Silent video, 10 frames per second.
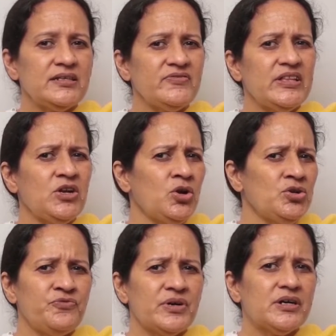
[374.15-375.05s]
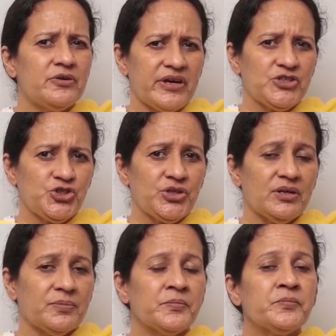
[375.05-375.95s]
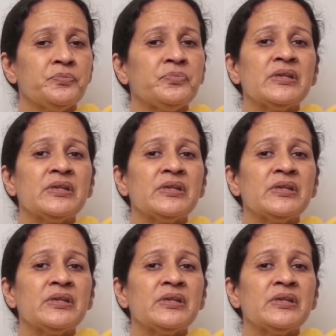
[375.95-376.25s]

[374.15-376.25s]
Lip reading: that is, with a lot of aggression.